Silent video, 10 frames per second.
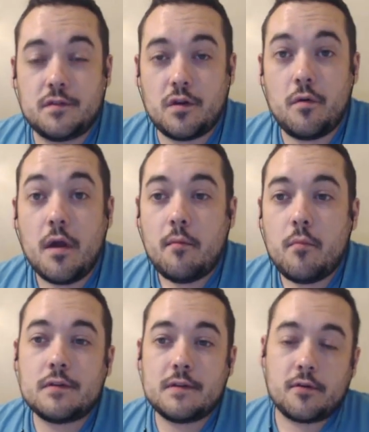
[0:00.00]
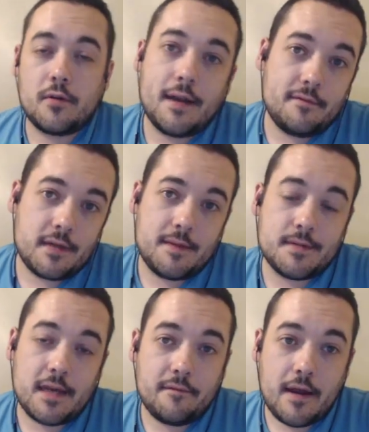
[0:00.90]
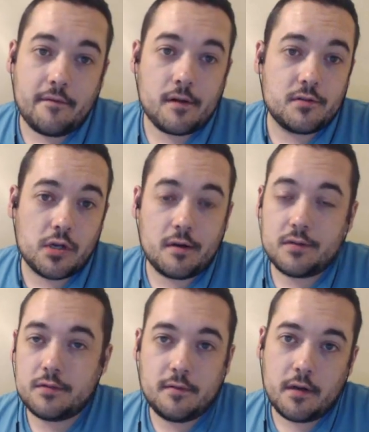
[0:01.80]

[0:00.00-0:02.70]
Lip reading: So most of the creative types on Fiverr charge,